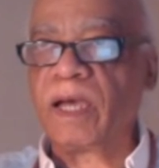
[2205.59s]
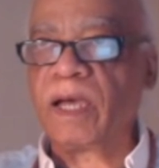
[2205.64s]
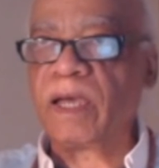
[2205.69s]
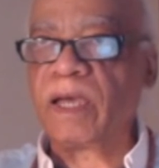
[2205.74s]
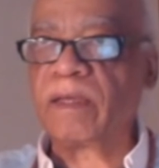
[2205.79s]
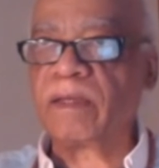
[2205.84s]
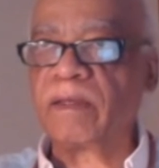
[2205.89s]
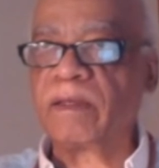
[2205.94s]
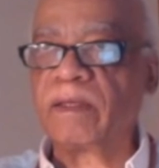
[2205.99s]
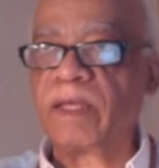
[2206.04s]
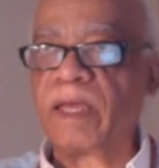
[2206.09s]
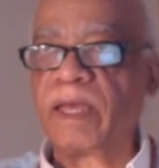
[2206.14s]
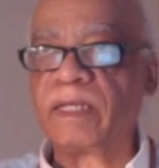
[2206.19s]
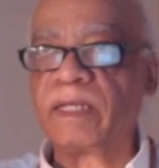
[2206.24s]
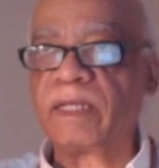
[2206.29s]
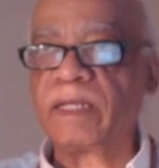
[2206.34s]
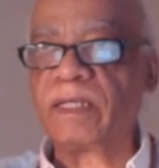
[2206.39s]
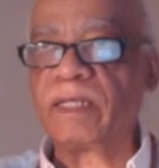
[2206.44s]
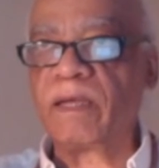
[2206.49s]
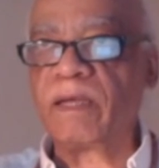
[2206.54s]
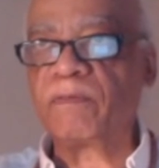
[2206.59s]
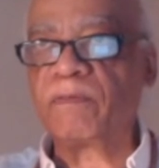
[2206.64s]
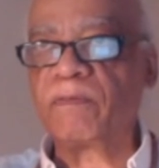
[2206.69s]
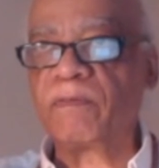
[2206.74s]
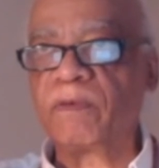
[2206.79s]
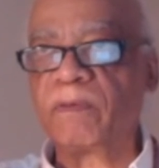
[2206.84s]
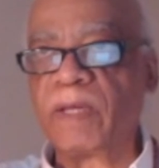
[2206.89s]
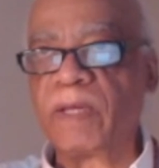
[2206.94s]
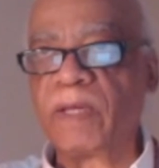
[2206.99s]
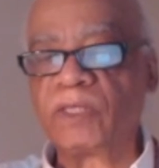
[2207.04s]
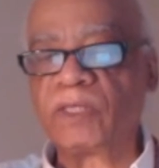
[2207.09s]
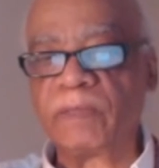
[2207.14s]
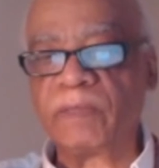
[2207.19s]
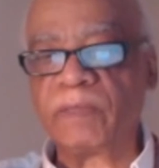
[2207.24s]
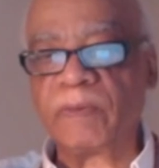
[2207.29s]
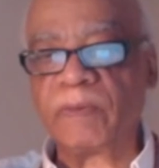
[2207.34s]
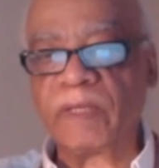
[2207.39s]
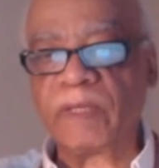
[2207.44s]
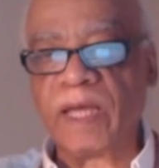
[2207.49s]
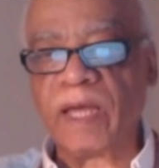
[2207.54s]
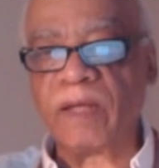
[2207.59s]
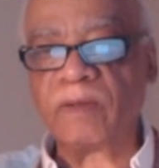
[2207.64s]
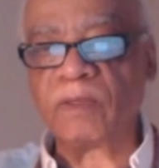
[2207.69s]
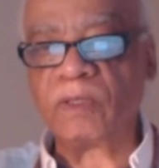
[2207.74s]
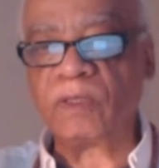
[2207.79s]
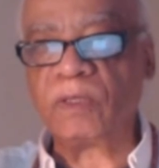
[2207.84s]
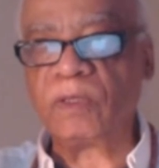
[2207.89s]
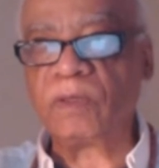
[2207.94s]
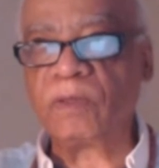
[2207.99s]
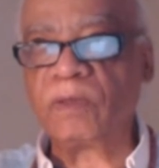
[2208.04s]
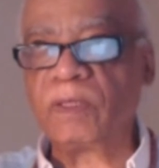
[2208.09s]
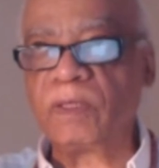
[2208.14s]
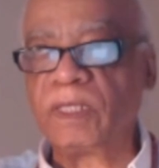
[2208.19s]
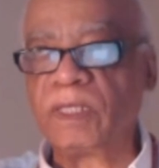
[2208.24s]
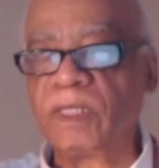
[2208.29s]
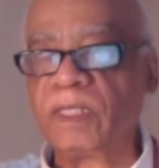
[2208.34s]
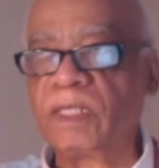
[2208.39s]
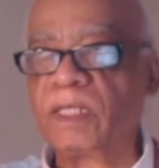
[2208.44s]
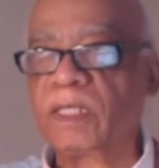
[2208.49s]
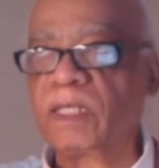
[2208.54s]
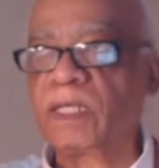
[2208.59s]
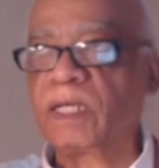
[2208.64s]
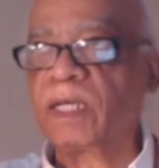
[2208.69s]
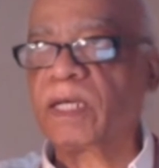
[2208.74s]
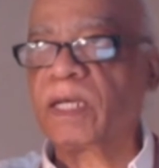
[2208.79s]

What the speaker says: I had enough information about how to do the